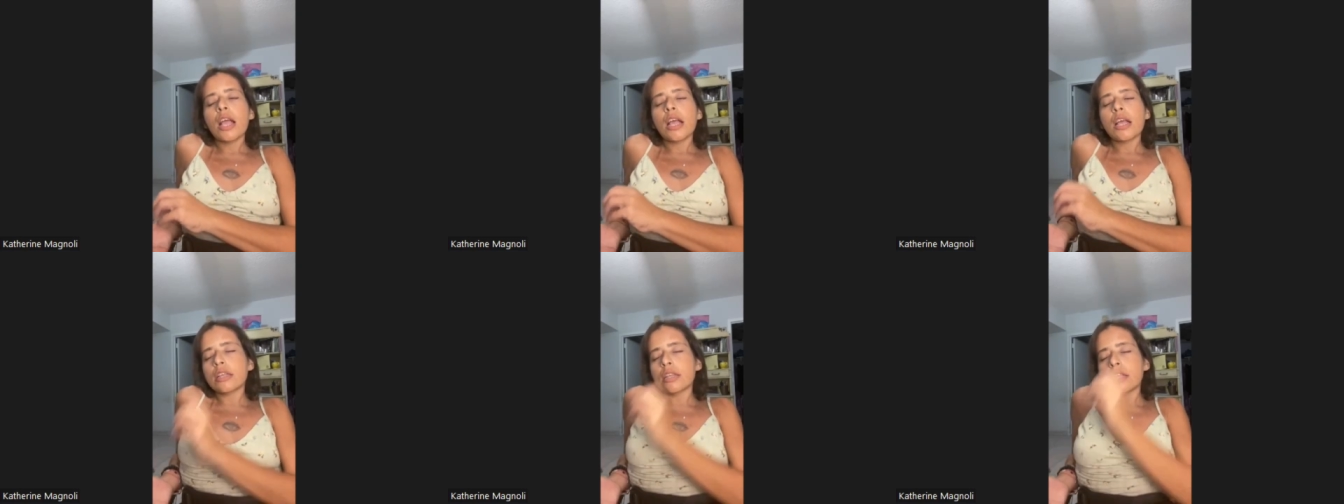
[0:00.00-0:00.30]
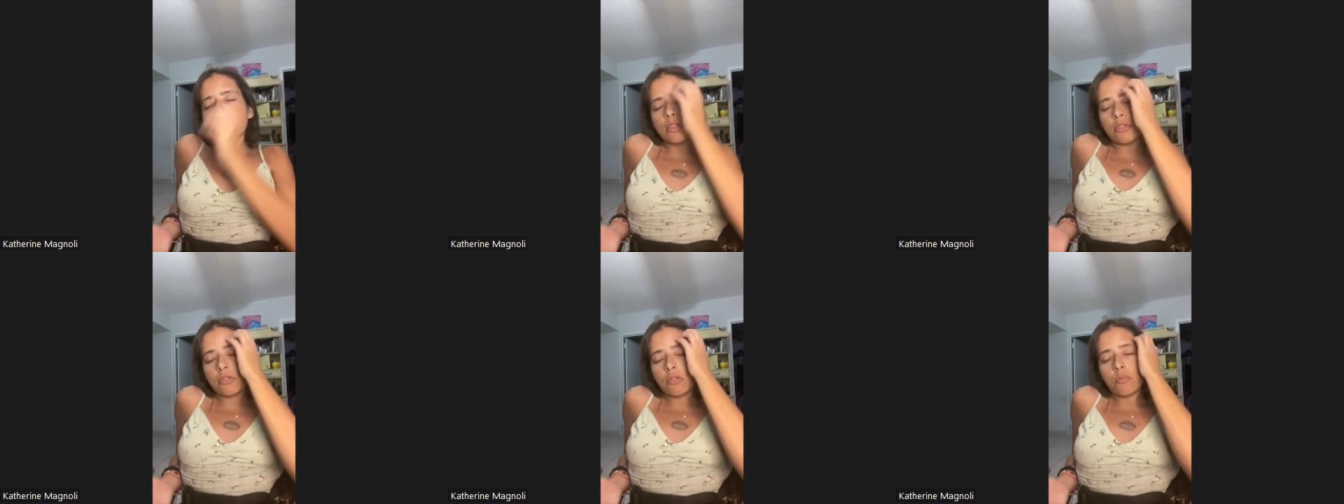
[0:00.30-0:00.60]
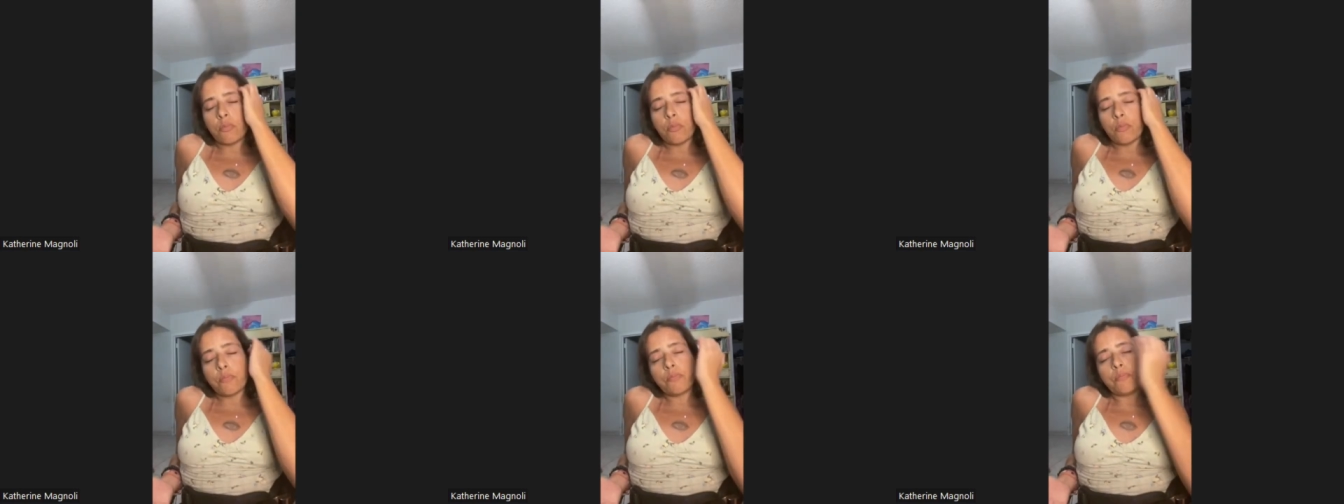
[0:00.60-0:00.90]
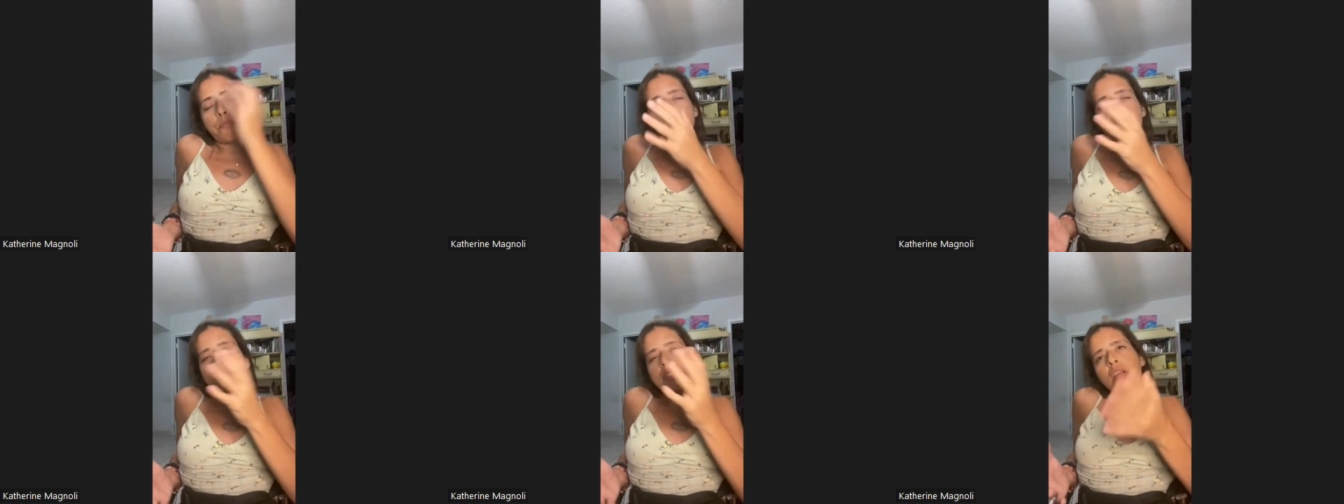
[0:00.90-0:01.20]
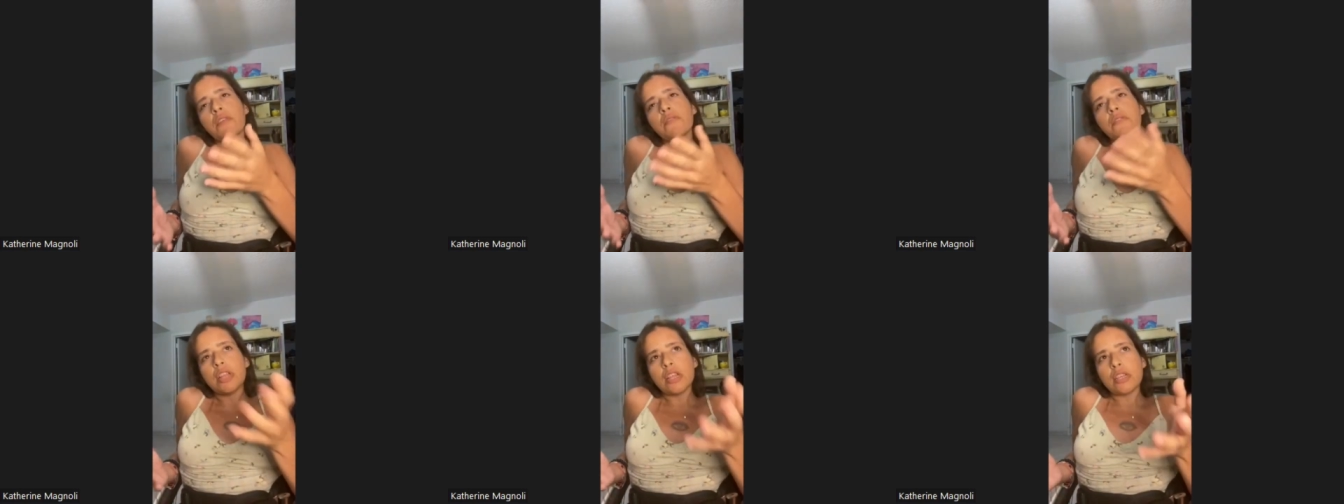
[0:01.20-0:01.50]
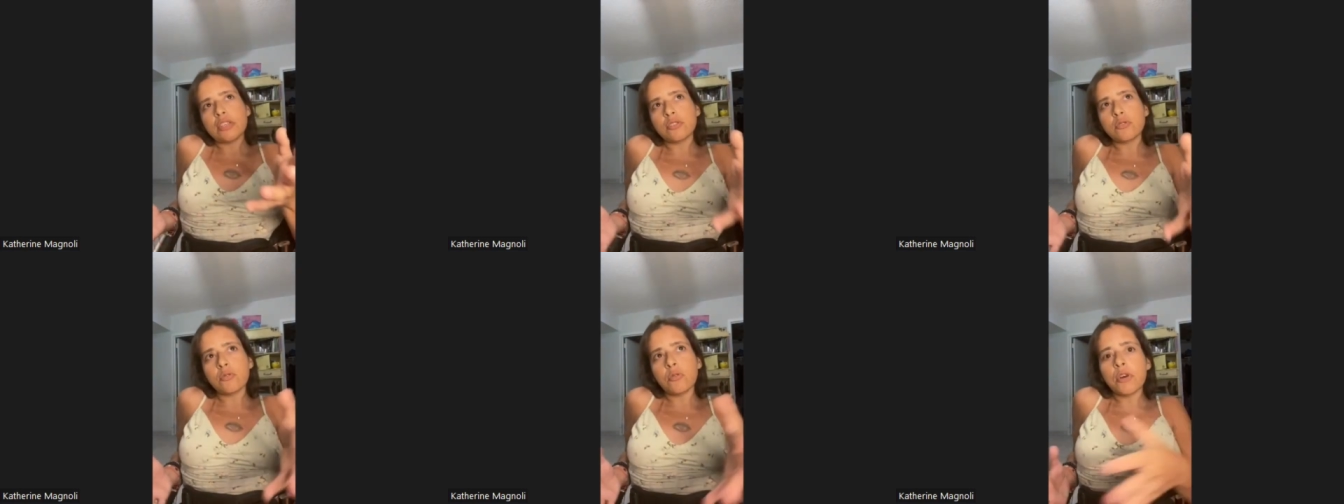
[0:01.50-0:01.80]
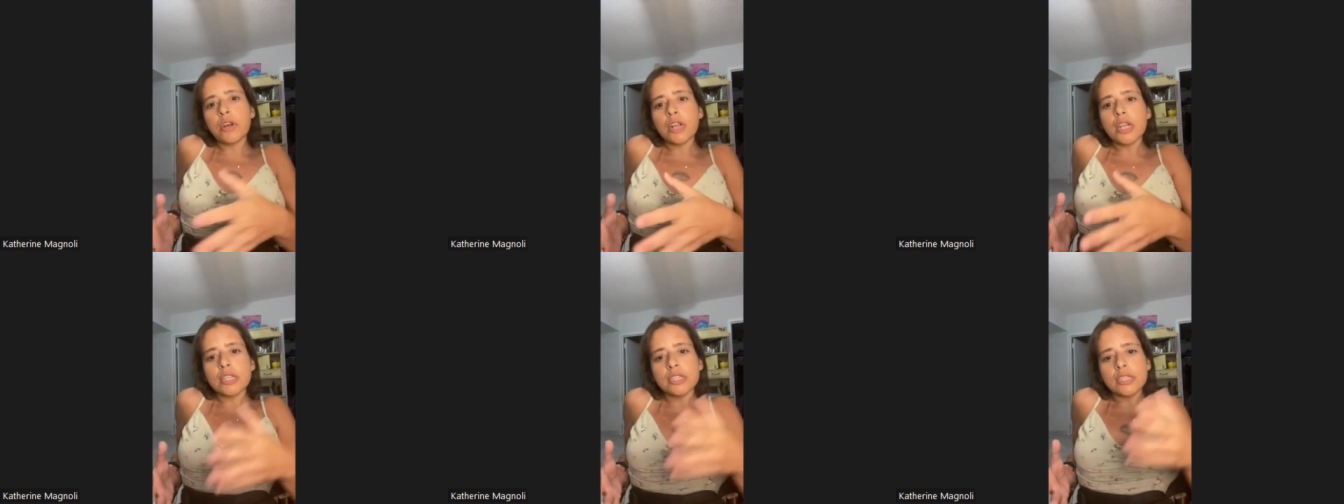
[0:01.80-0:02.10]
in the it's not really a
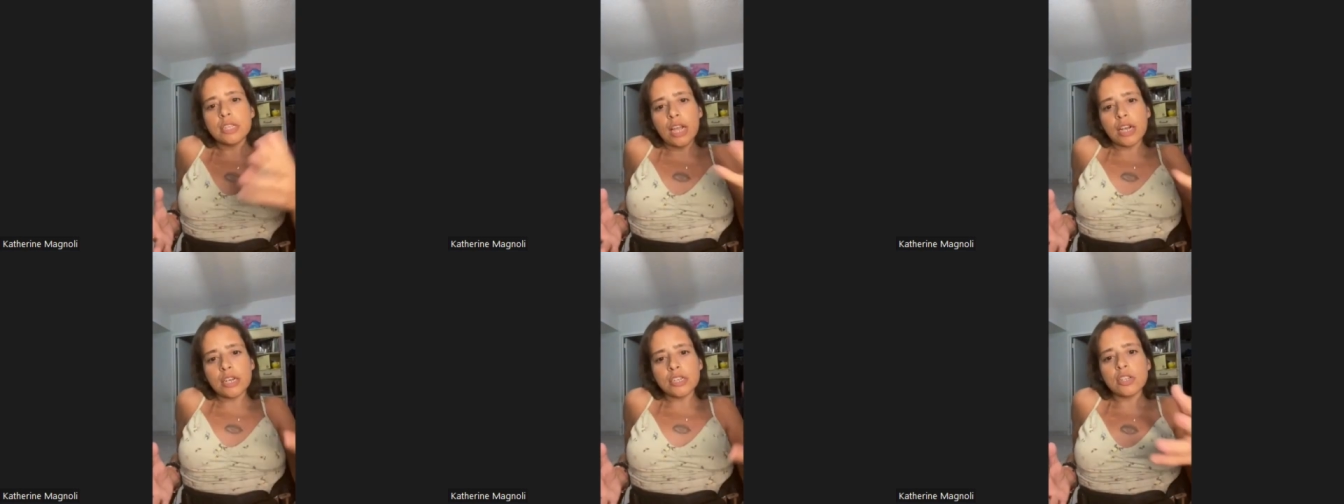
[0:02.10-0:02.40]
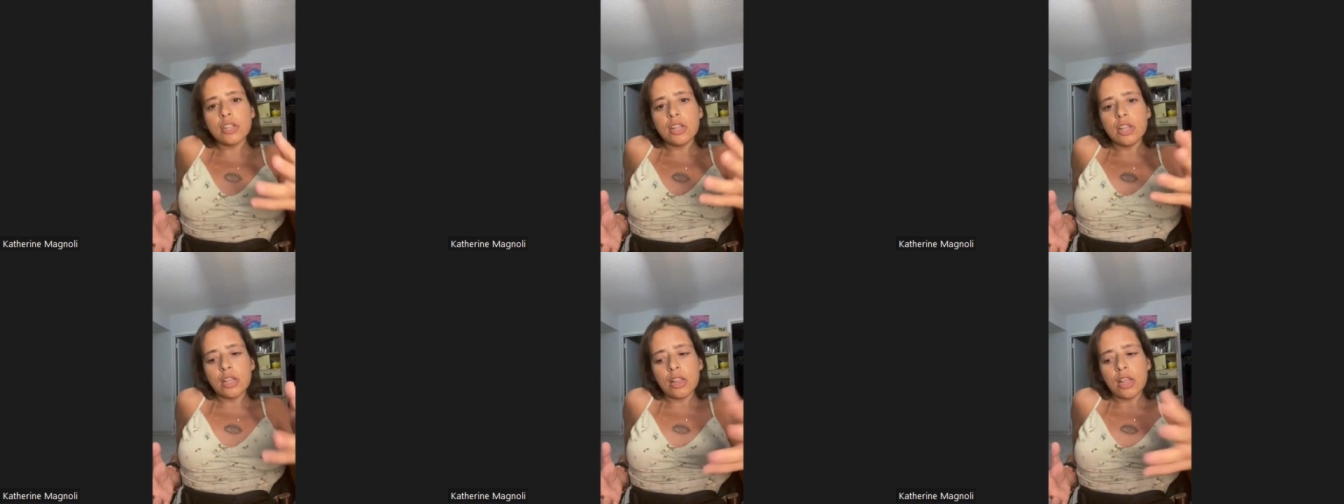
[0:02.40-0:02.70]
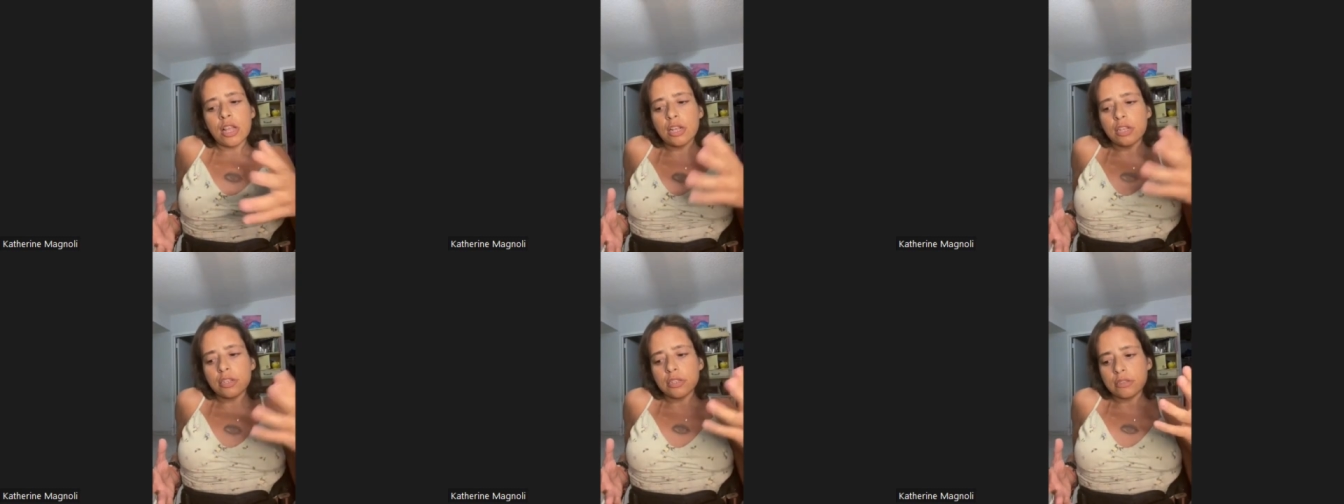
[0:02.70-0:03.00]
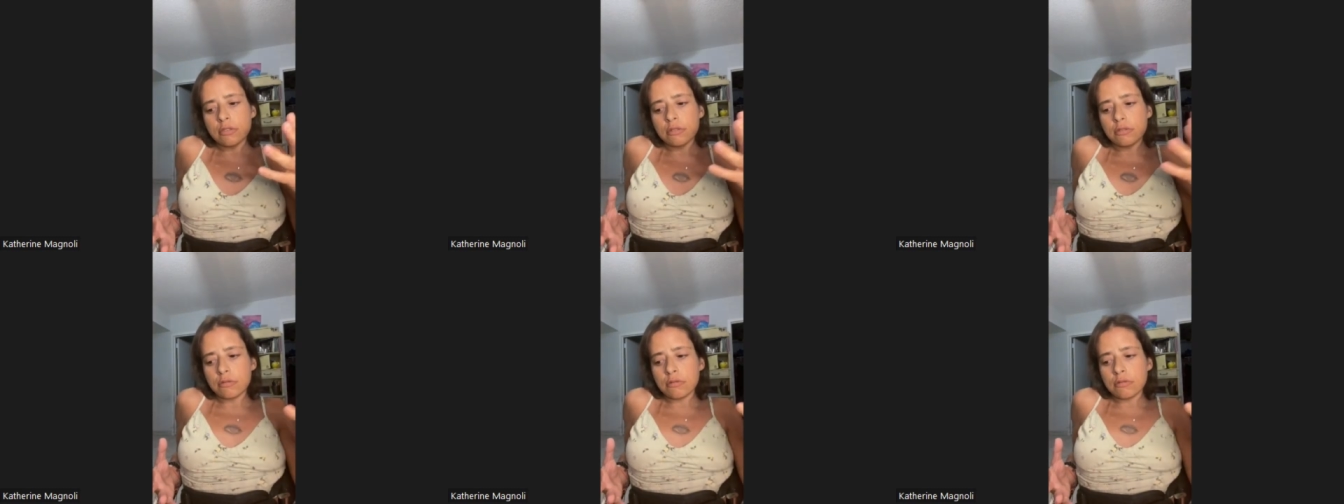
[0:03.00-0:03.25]
story, it's actually like a